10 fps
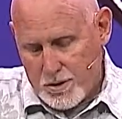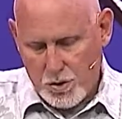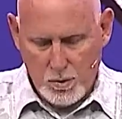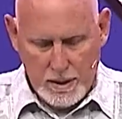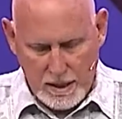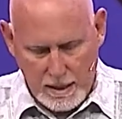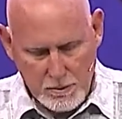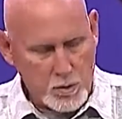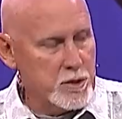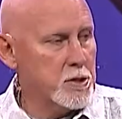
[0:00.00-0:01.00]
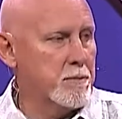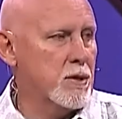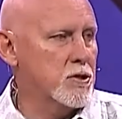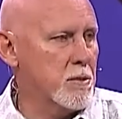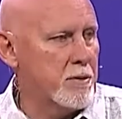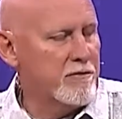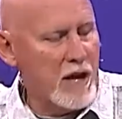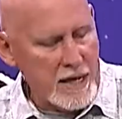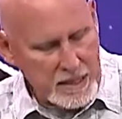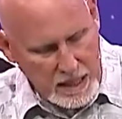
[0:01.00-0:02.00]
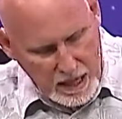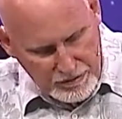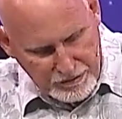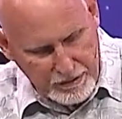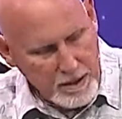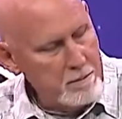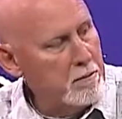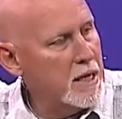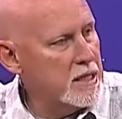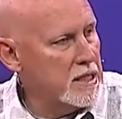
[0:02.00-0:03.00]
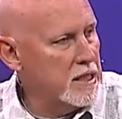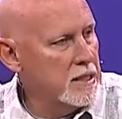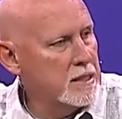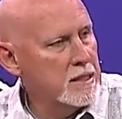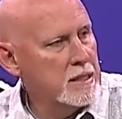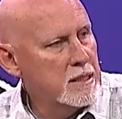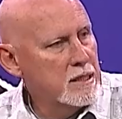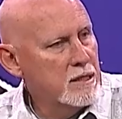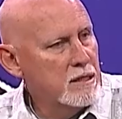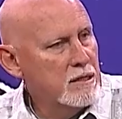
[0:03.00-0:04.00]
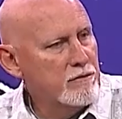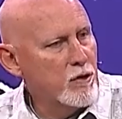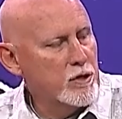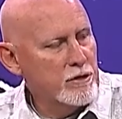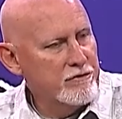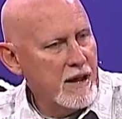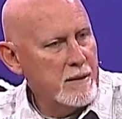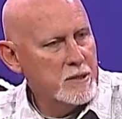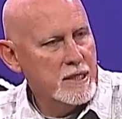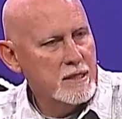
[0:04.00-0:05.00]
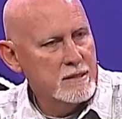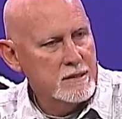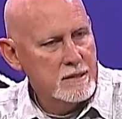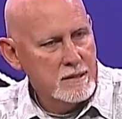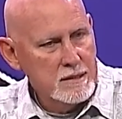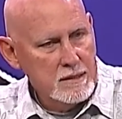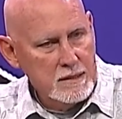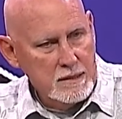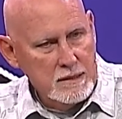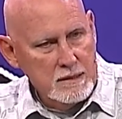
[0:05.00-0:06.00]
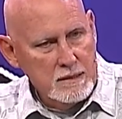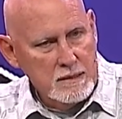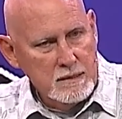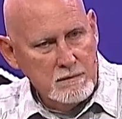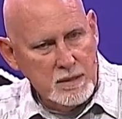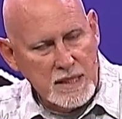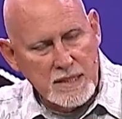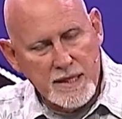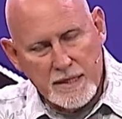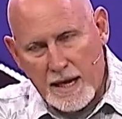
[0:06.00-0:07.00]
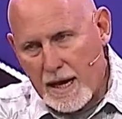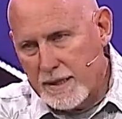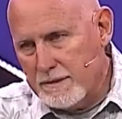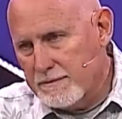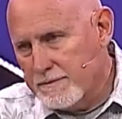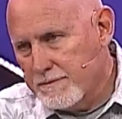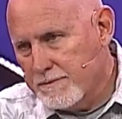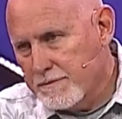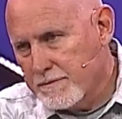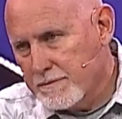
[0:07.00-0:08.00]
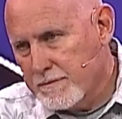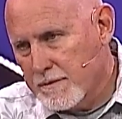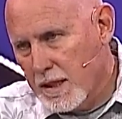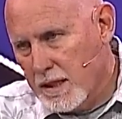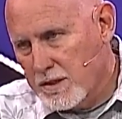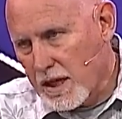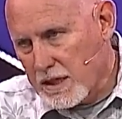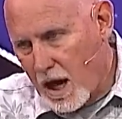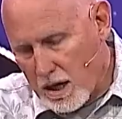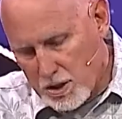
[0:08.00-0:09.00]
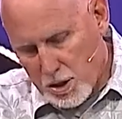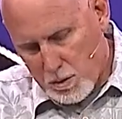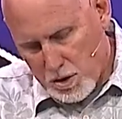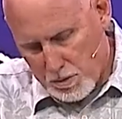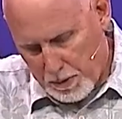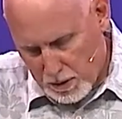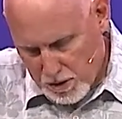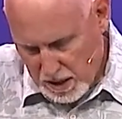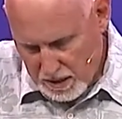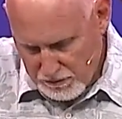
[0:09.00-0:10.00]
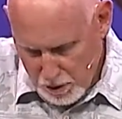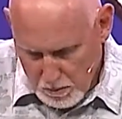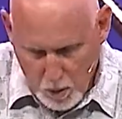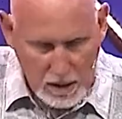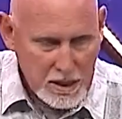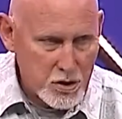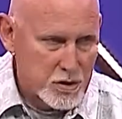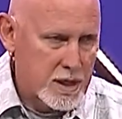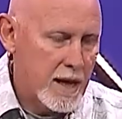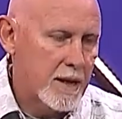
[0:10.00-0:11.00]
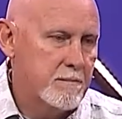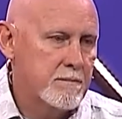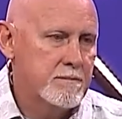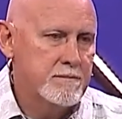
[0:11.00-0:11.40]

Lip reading: Two incomes were supposed to provide enough money for your family, but they did not. Technology was supposed to give you more leisure time.